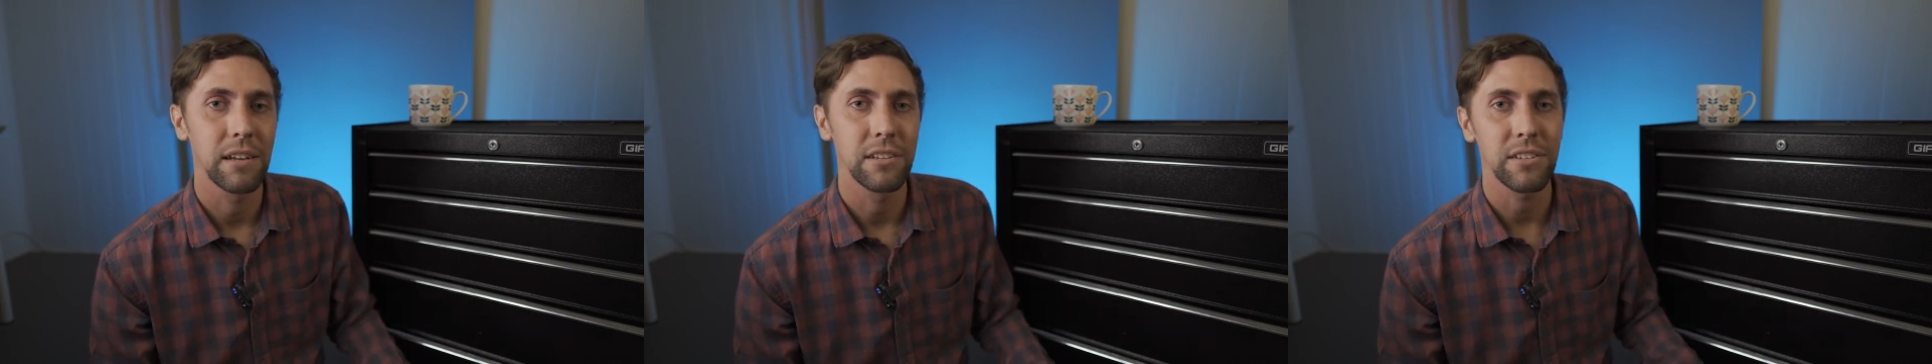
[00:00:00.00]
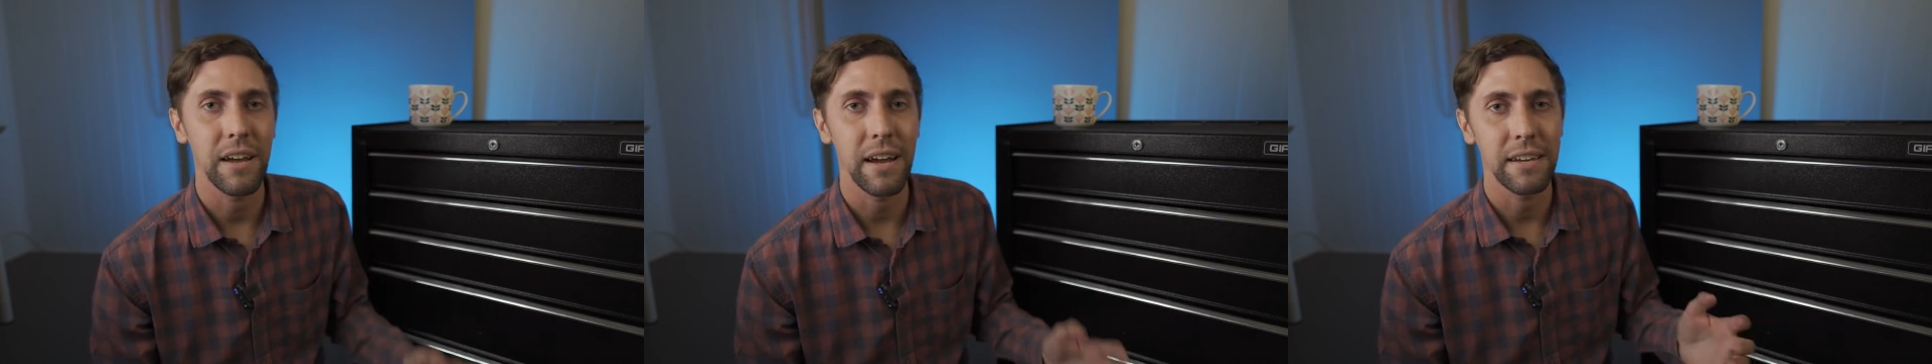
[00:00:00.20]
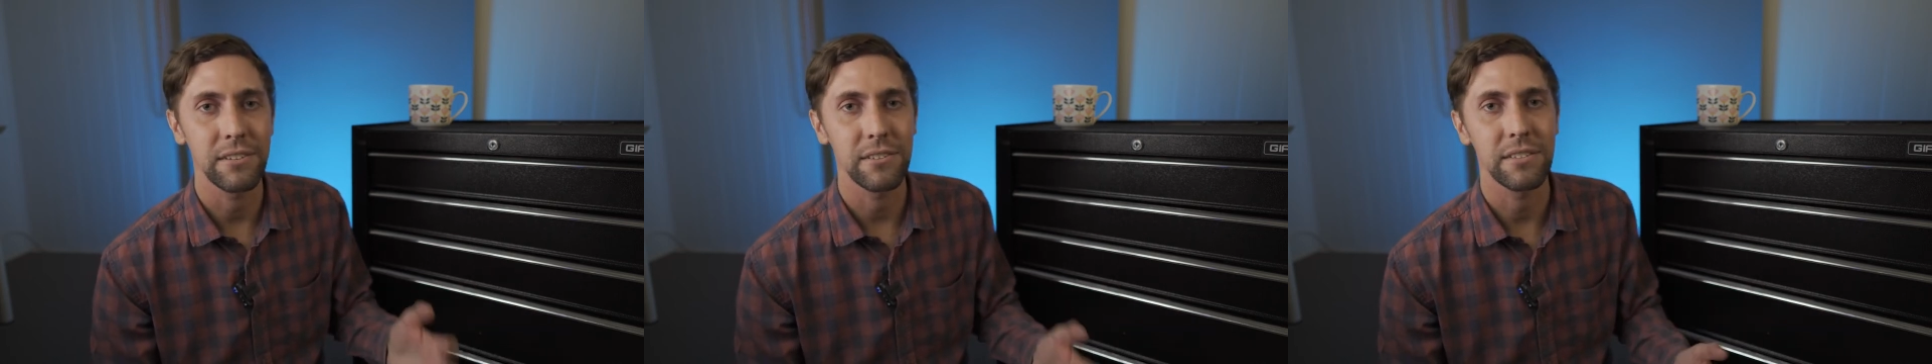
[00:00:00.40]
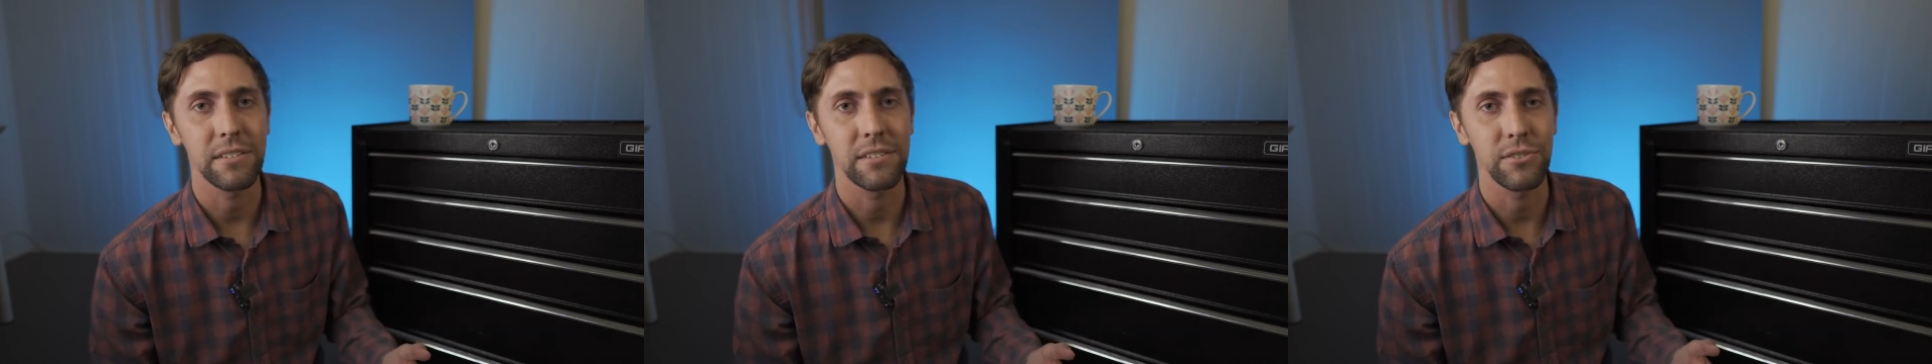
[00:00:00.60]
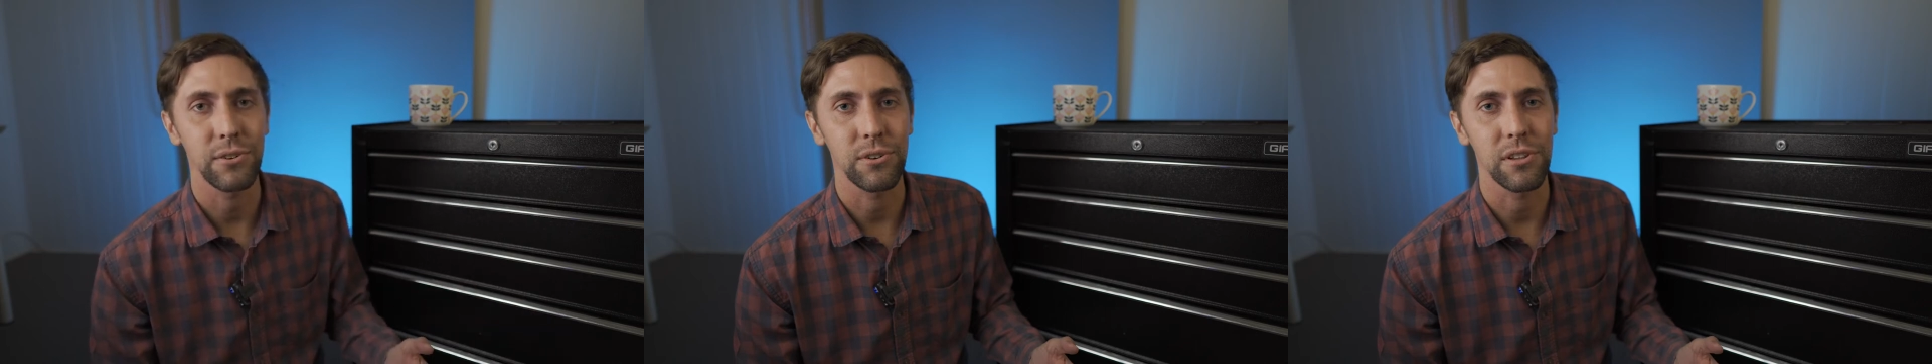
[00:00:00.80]
So how I used to
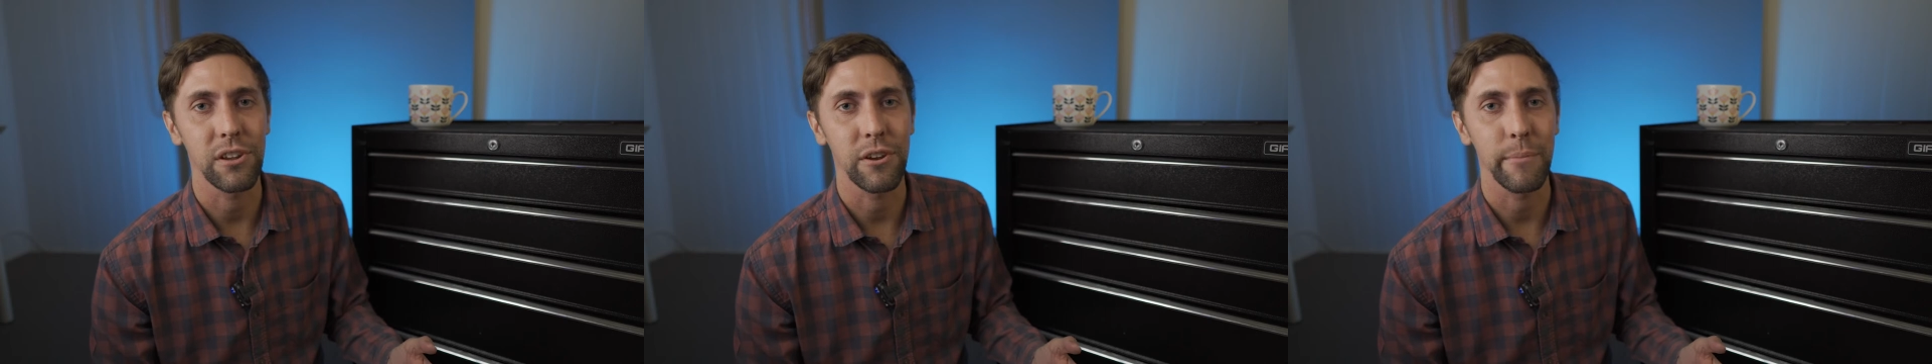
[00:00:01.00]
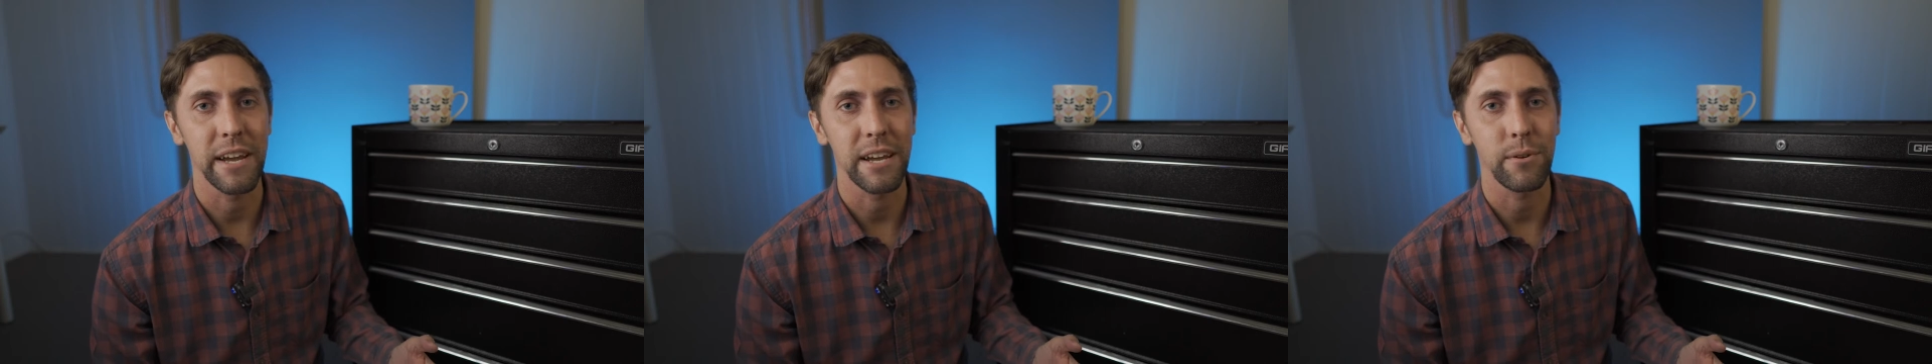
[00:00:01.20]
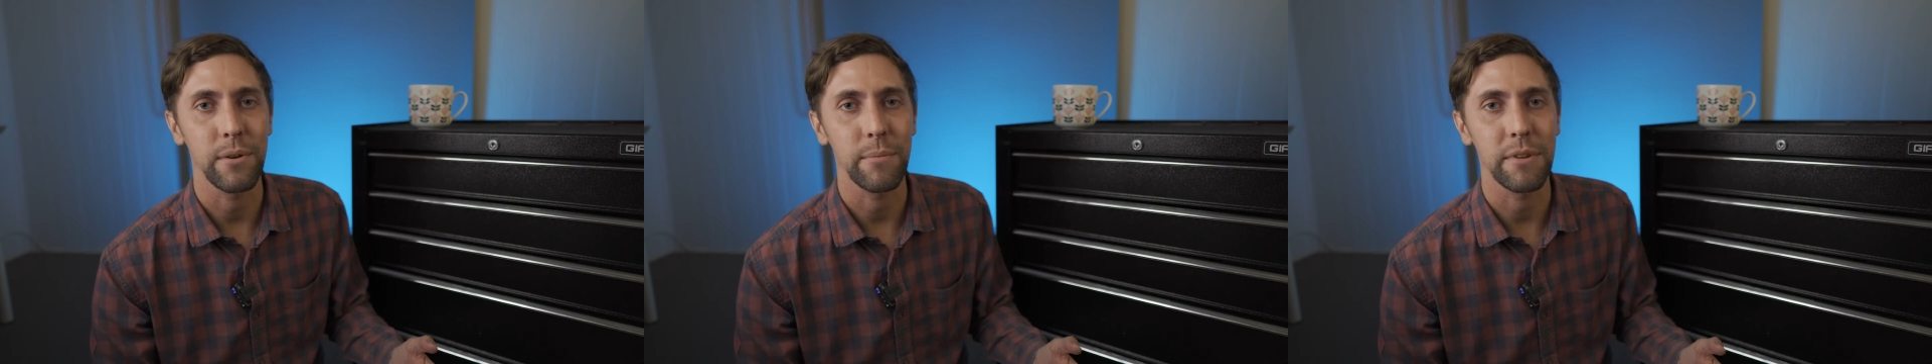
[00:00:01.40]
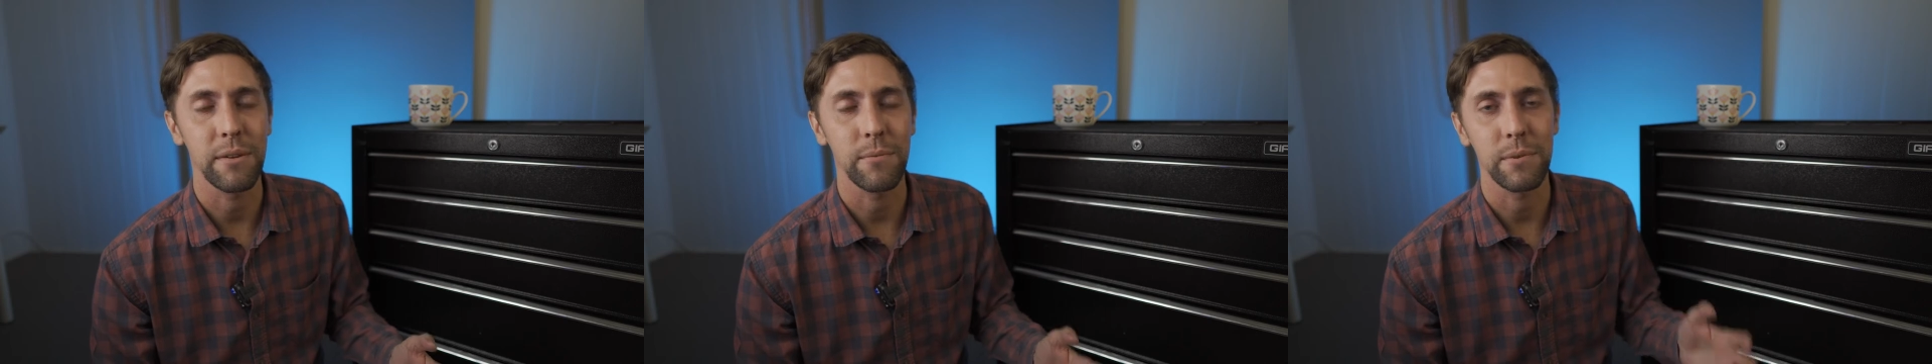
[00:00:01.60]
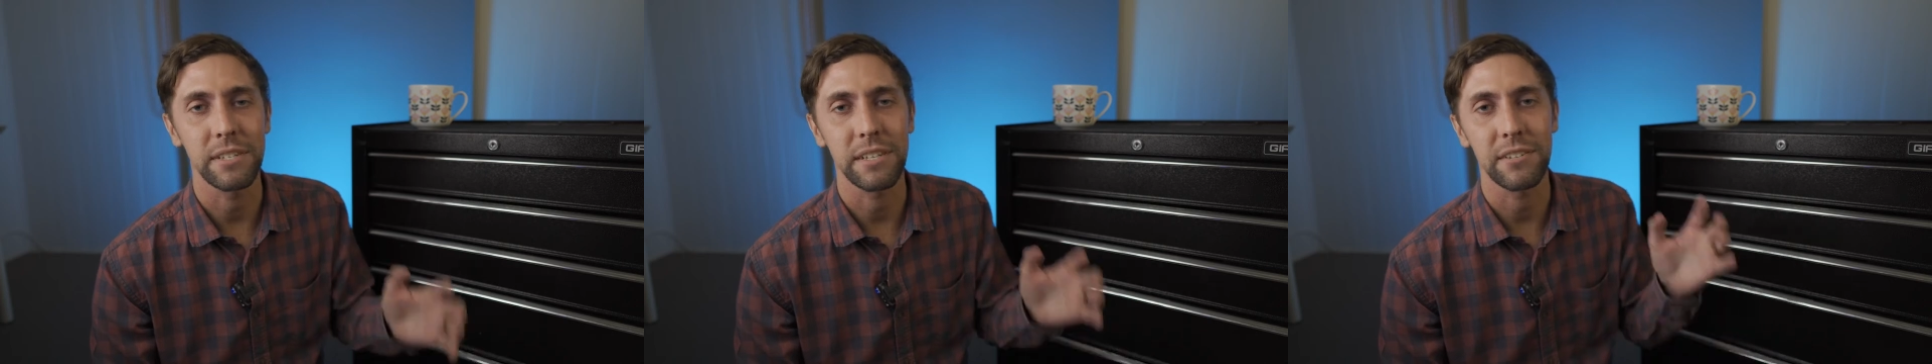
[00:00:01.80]
store a lot of my
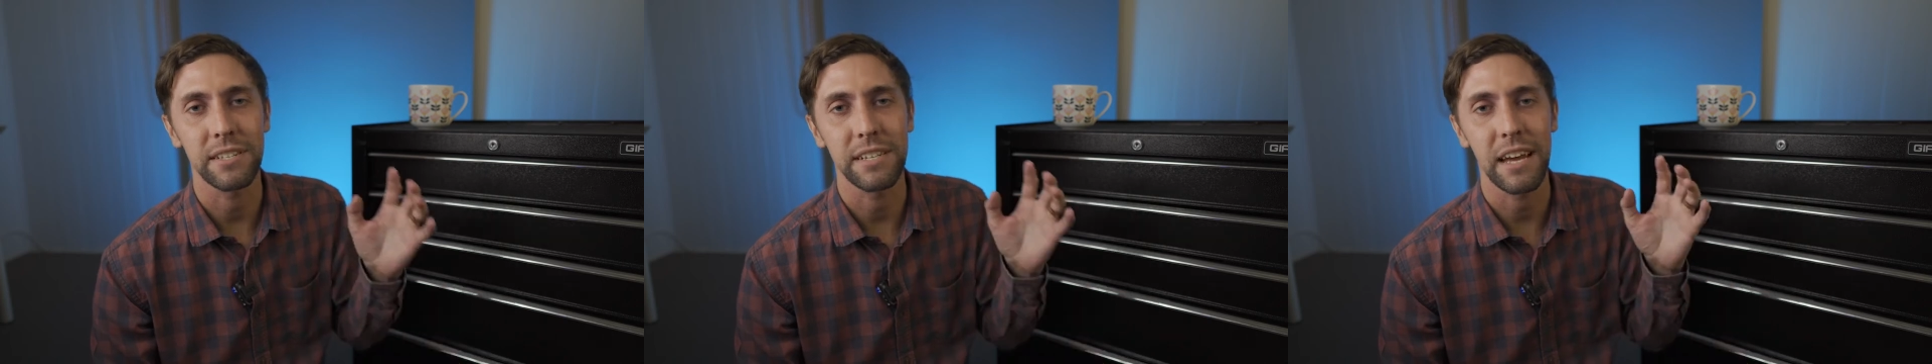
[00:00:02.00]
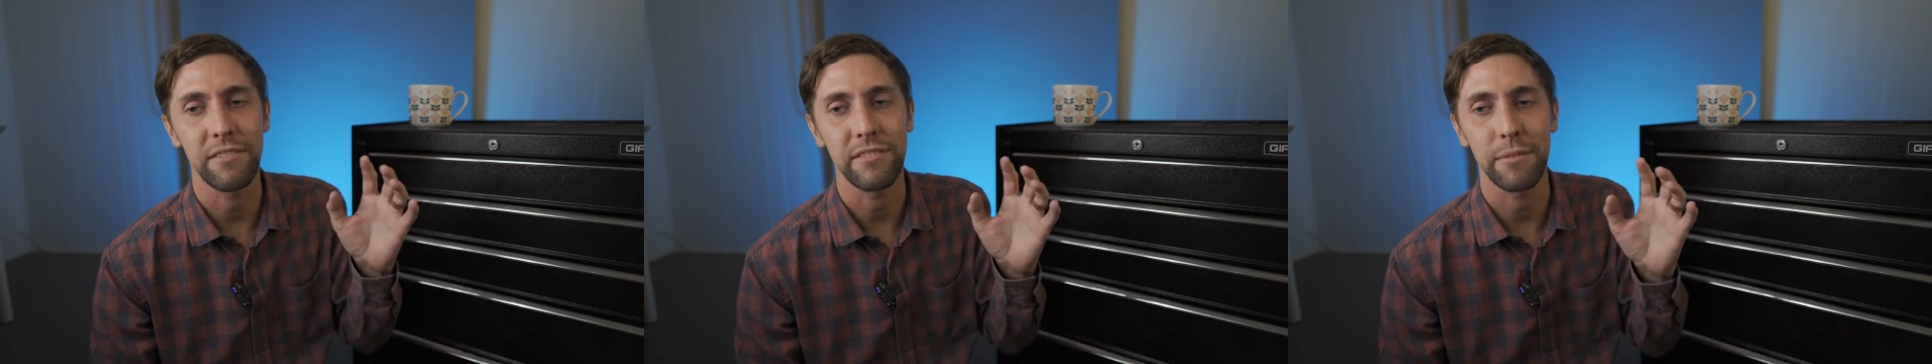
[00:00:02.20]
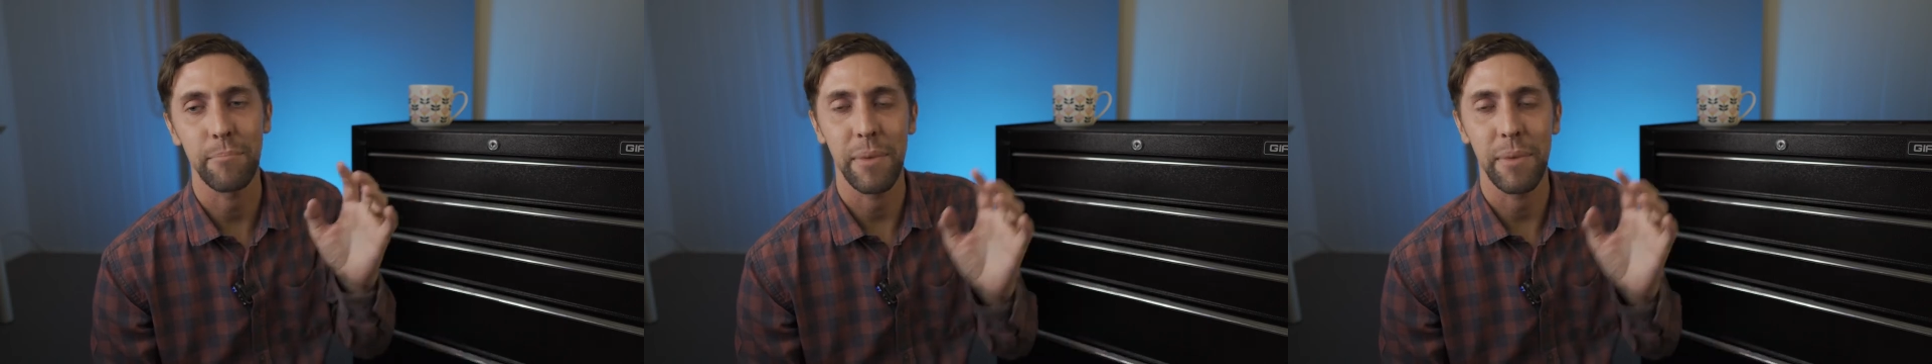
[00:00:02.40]
equipment was I used to have it in